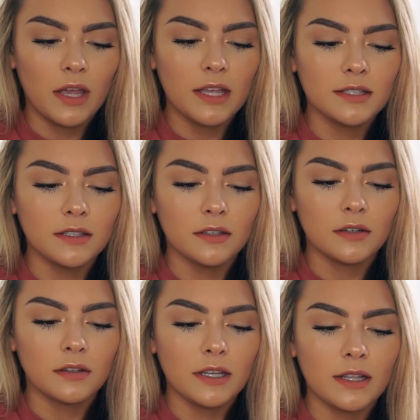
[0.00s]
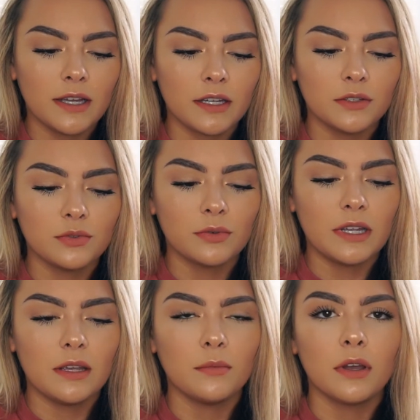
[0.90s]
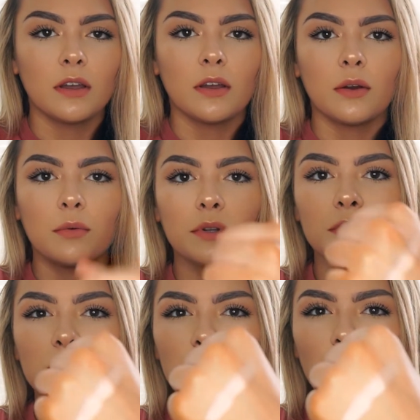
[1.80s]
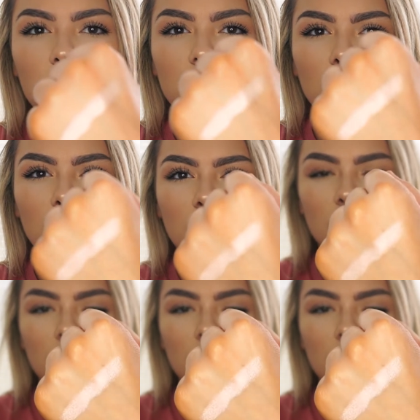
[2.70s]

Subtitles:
It's literally like a dream when you swatch it.